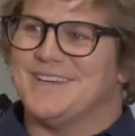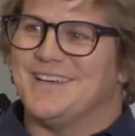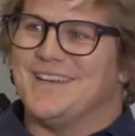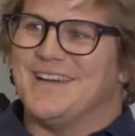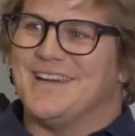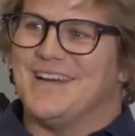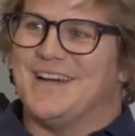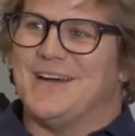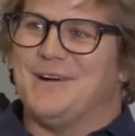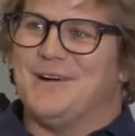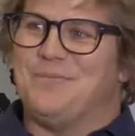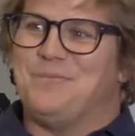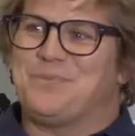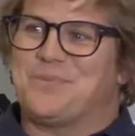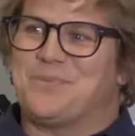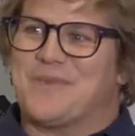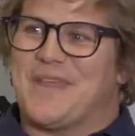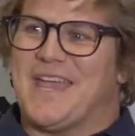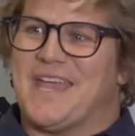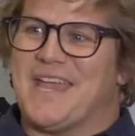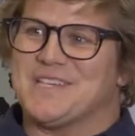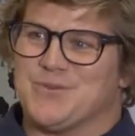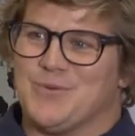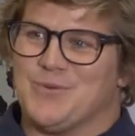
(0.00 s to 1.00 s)

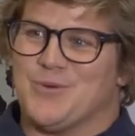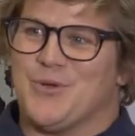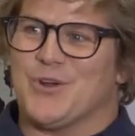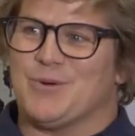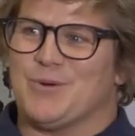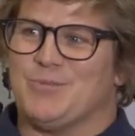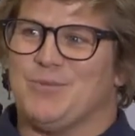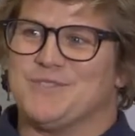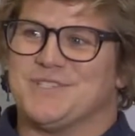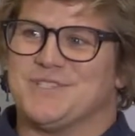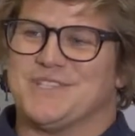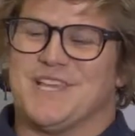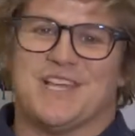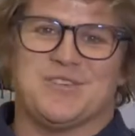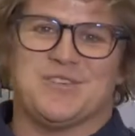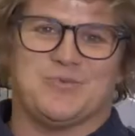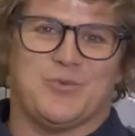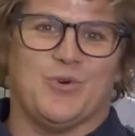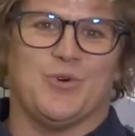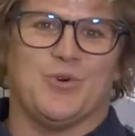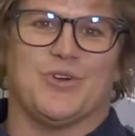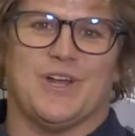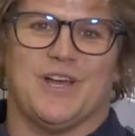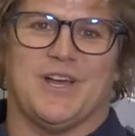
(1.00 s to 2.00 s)
and so we got him on stage.
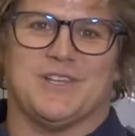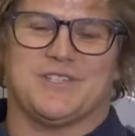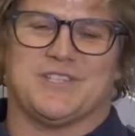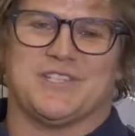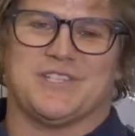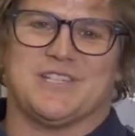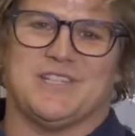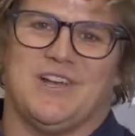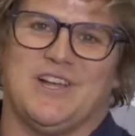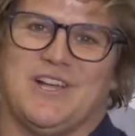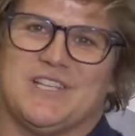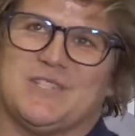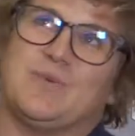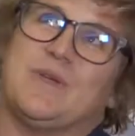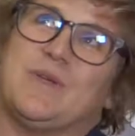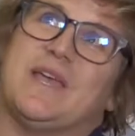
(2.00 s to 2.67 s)
We organised the slides.